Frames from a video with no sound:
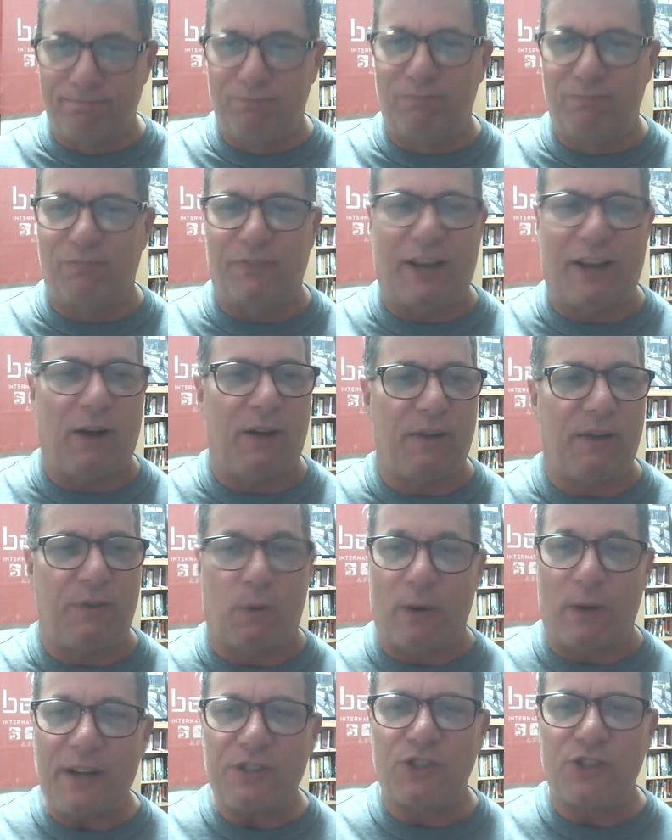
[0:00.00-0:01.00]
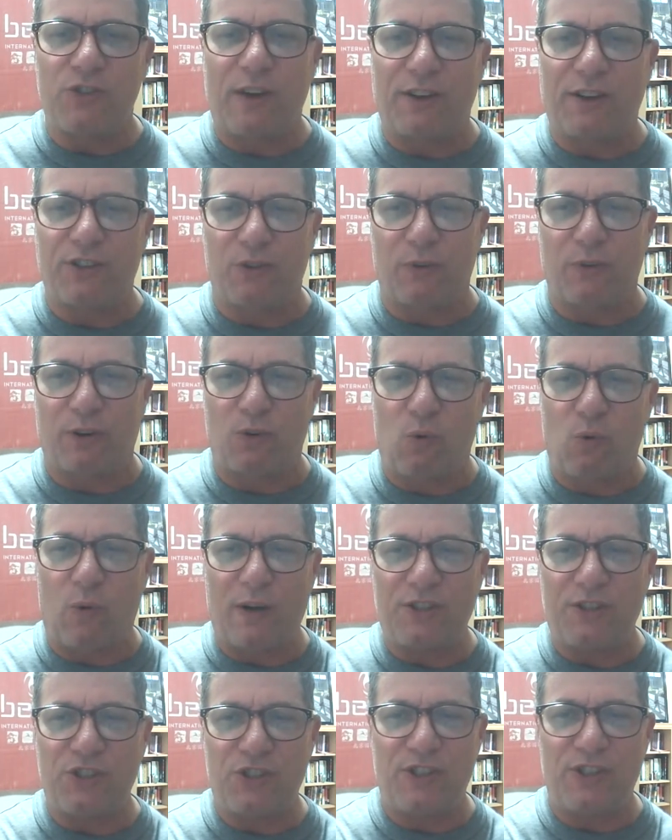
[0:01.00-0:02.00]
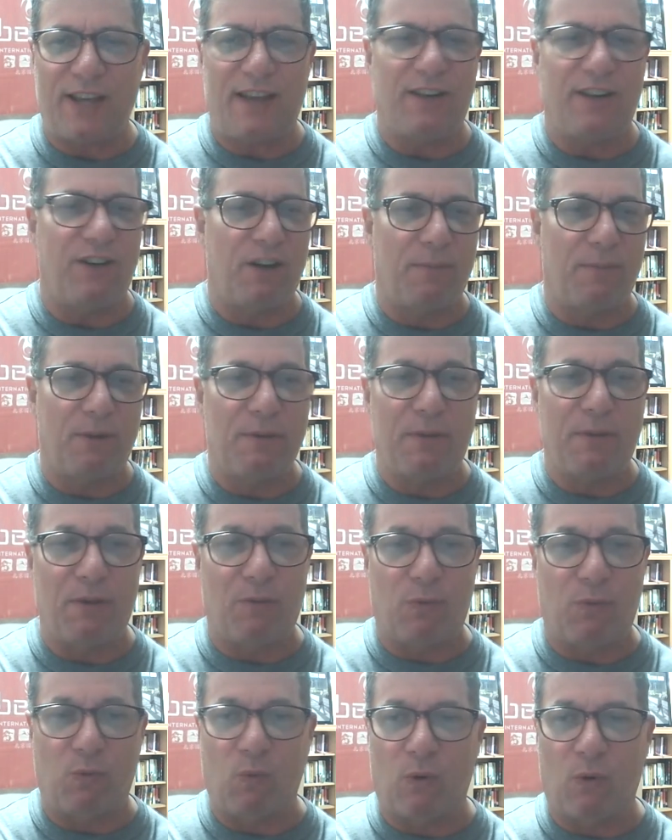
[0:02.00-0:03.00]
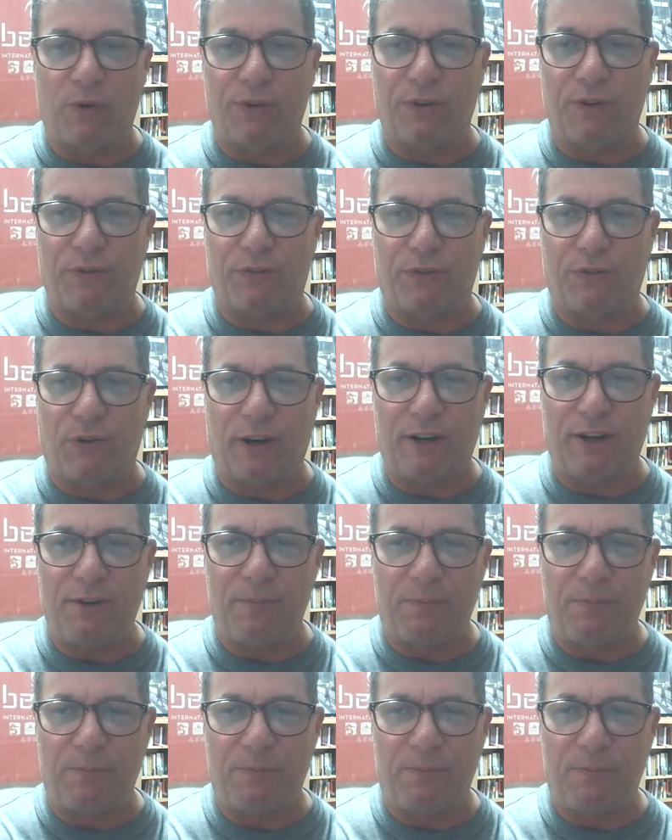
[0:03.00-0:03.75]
Now, if a race director requests that number to be worn on the front,